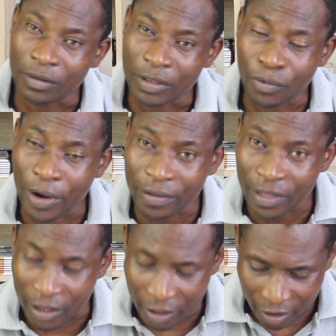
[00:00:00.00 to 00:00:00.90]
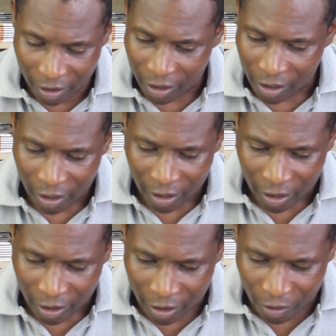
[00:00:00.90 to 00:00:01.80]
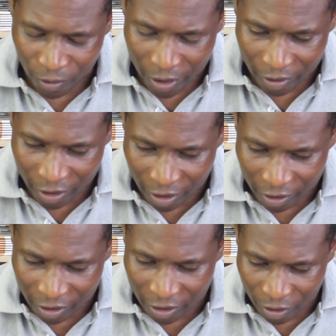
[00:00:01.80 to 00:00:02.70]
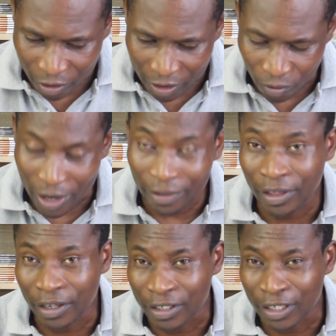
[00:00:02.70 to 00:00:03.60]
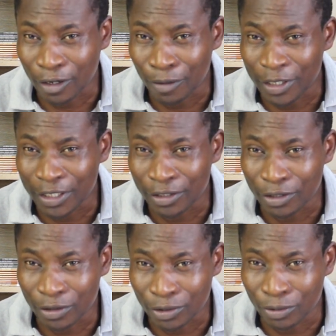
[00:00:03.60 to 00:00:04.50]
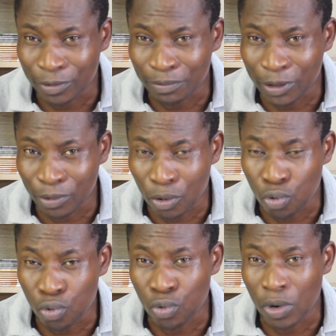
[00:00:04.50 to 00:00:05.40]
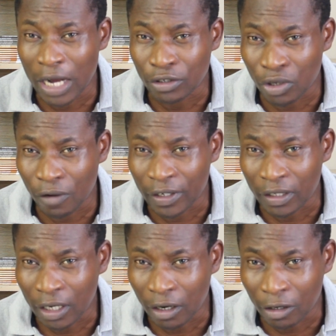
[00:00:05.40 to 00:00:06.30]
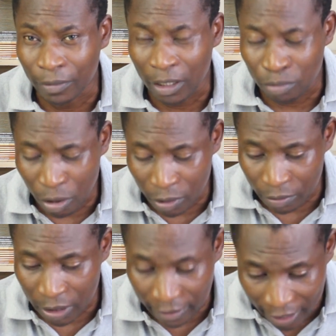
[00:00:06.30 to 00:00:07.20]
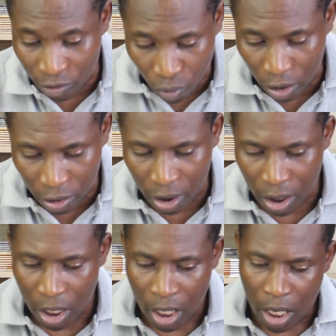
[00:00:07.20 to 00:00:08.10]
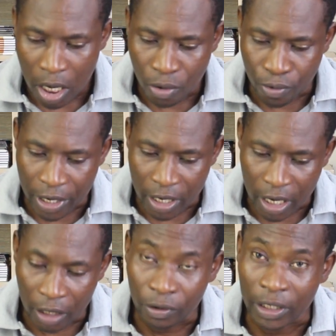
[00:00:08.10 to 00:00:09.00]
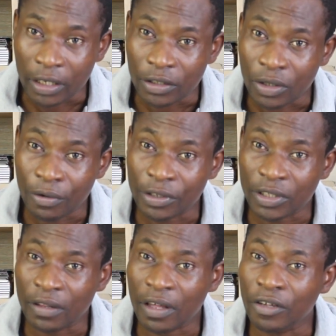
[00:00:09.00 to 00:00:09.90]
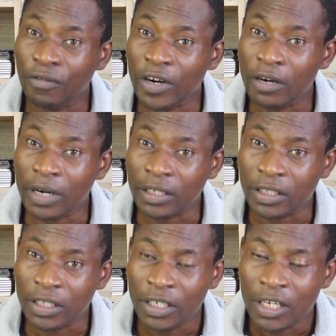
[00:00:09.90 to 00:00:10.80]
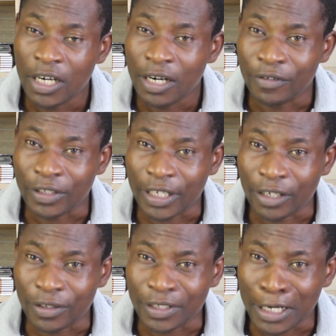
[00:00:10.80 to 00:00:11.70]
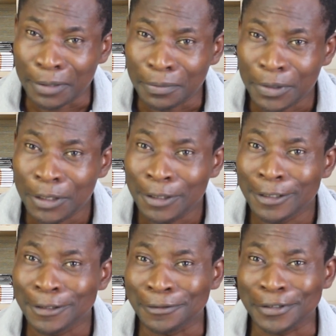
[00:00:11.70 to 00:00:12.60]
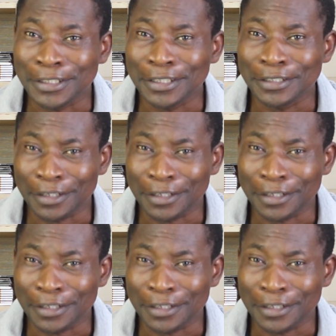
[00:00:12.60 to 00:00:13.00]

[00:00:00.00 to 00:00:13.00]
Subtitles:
the wealthy. The wealthiest in our communities should be people who are solving economic problems. And that's what we are looking at. So I want to say thank you very much for taking your time to watch this.